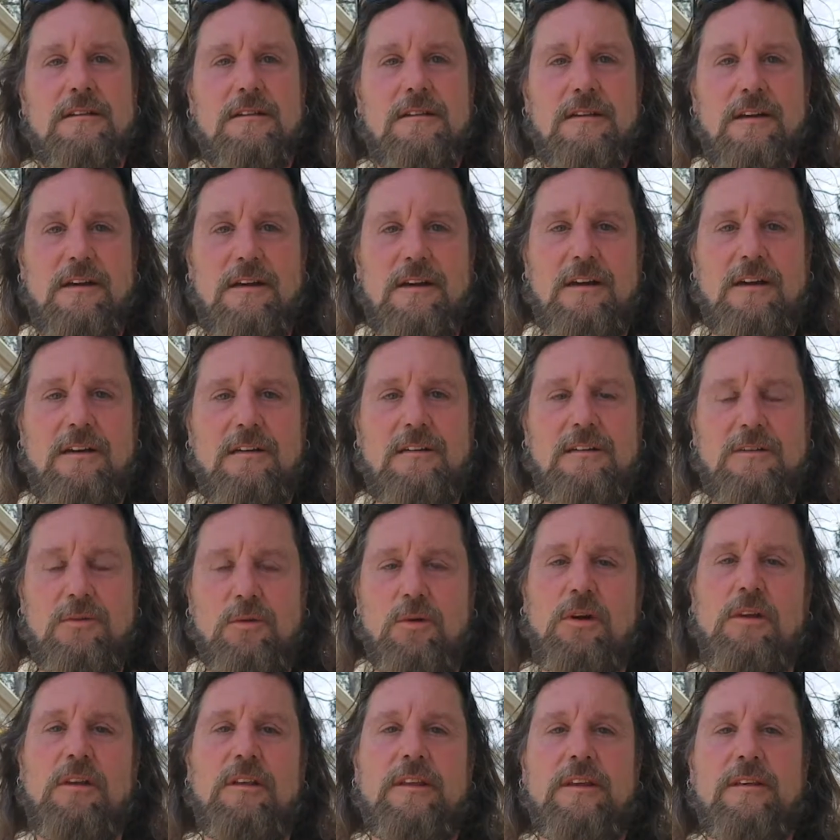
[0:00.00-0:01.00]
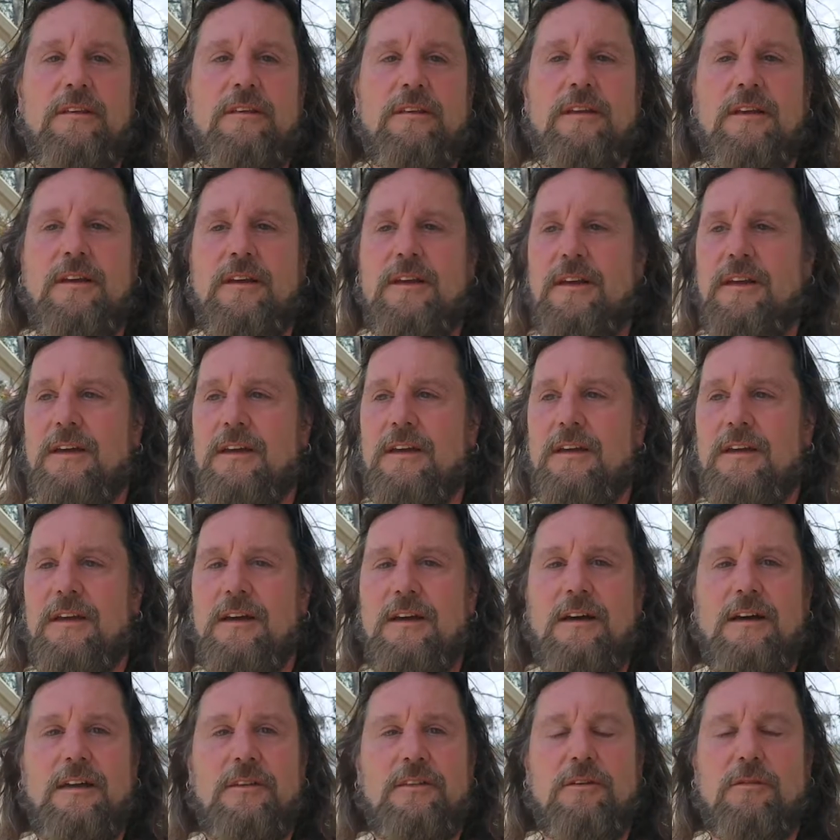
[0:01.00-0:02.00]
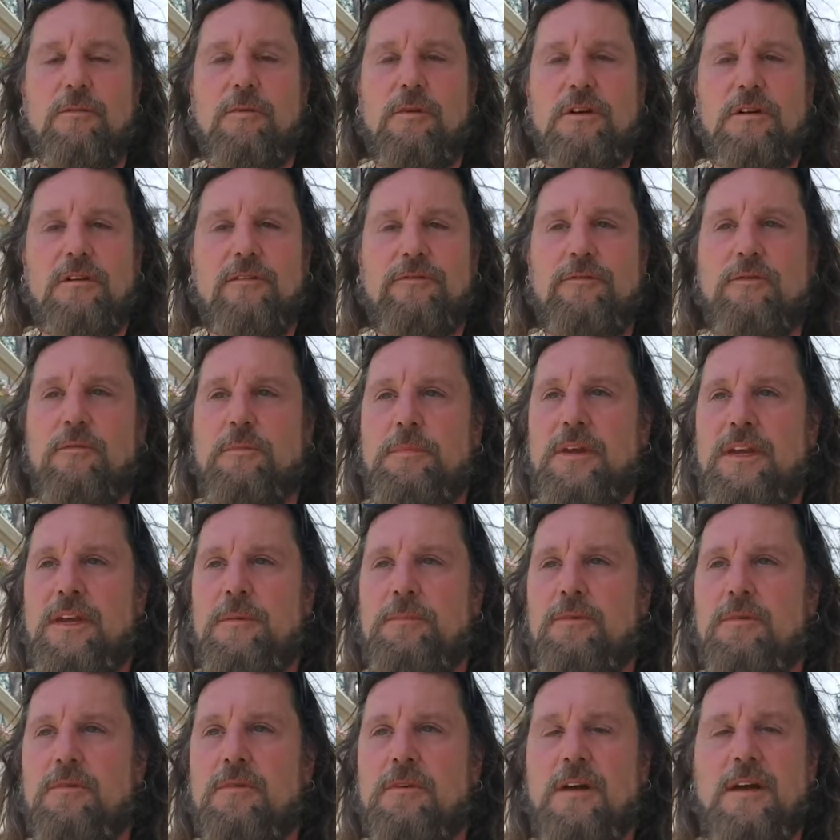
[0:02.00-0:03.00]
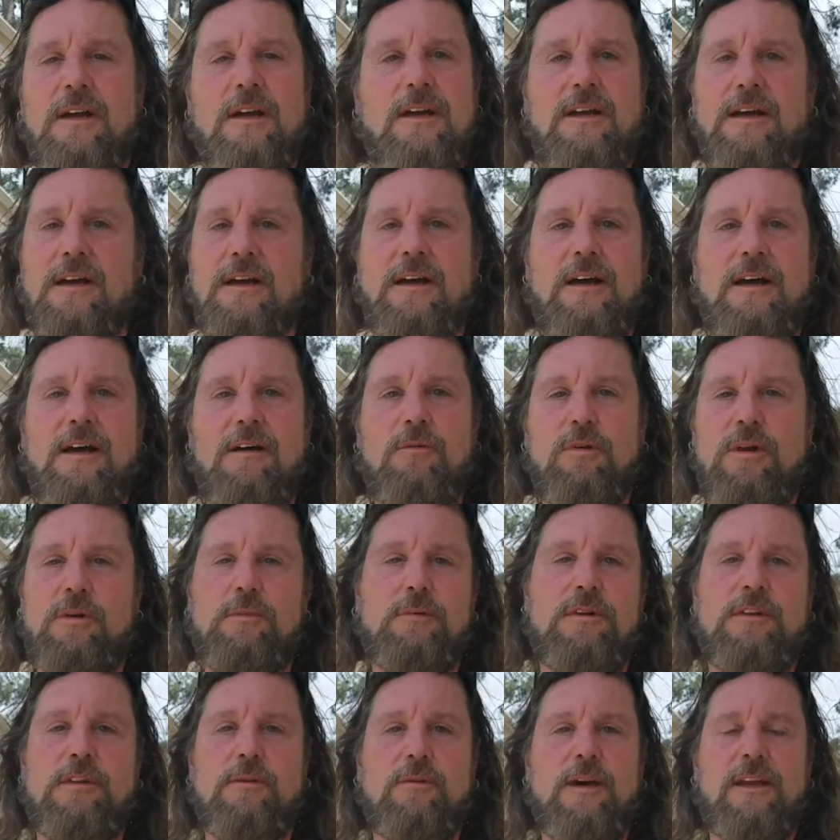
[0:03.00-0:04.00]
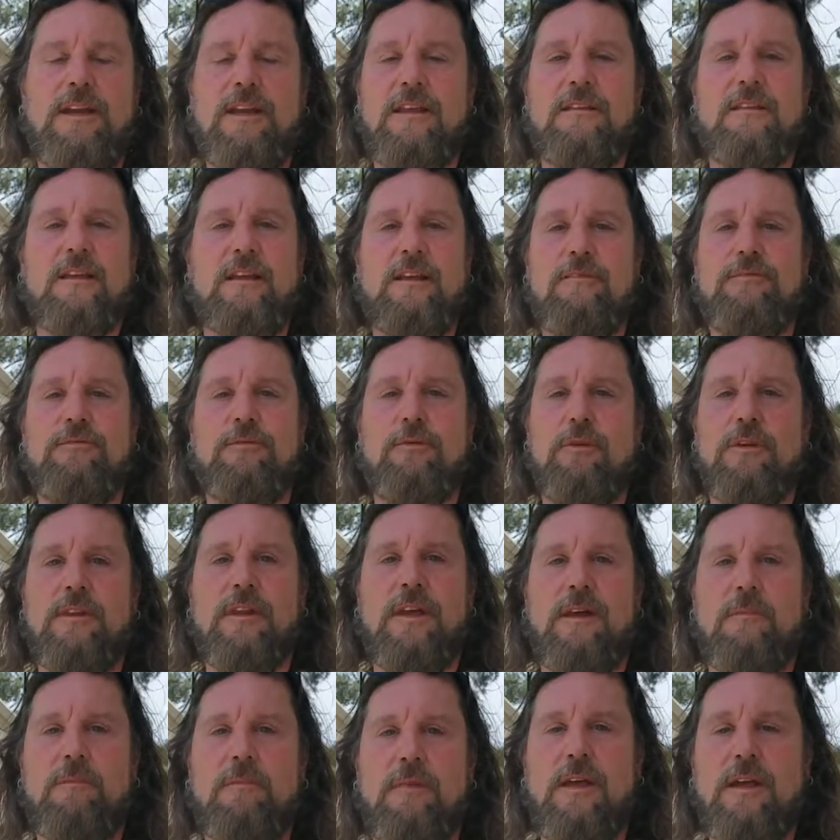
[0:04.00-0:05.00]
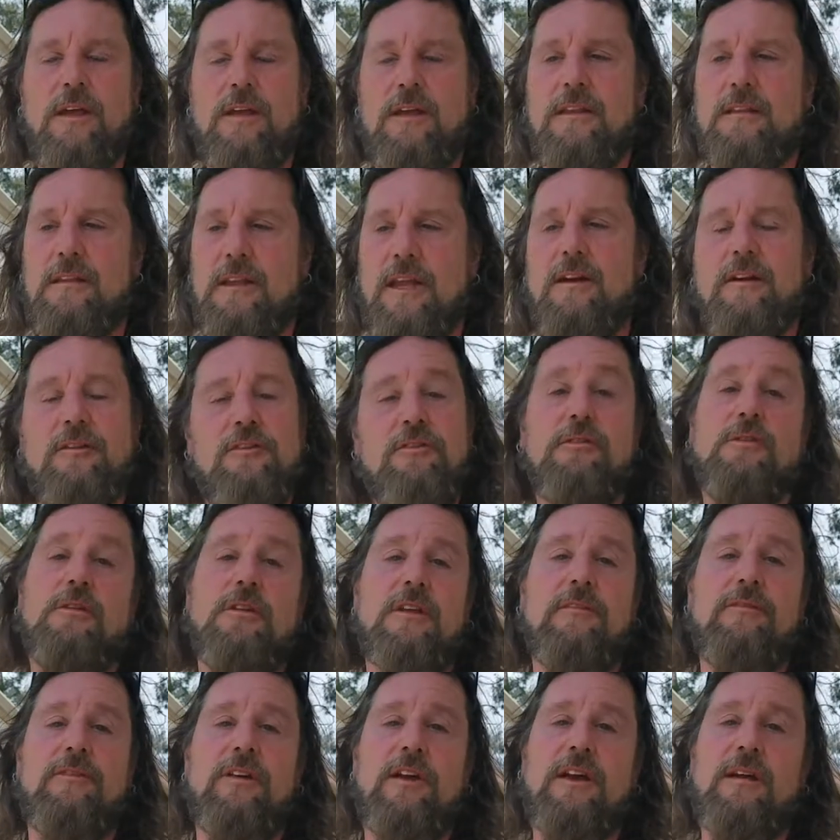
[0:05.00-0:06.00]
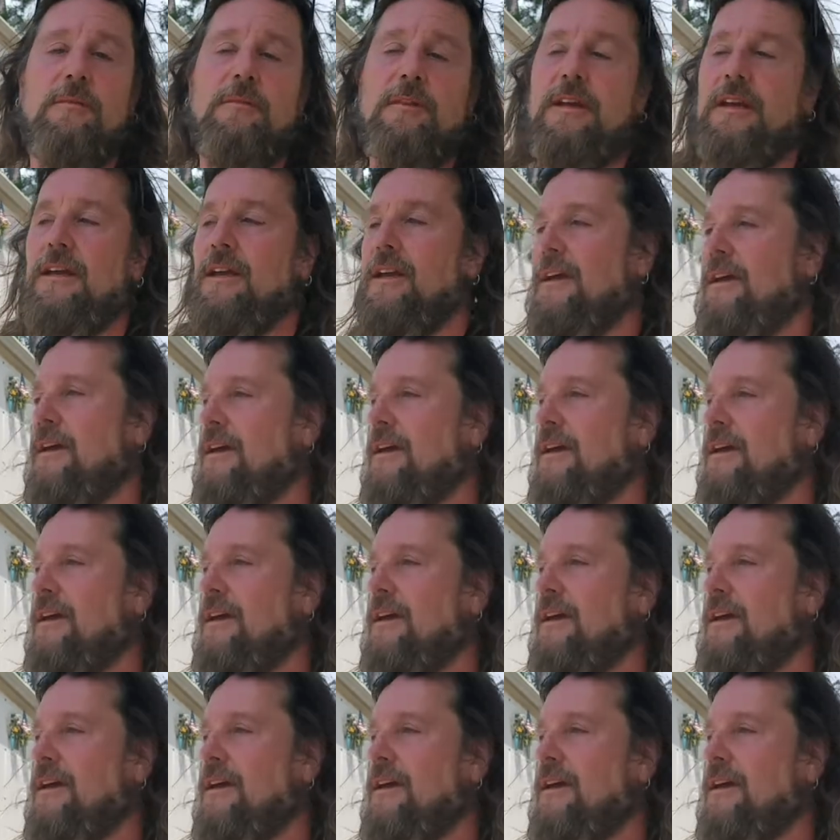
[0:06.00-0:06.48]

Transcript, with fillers: uh, Cortland. Uh, they're wonderful people. Uh, we would do anything for them. They are truly family.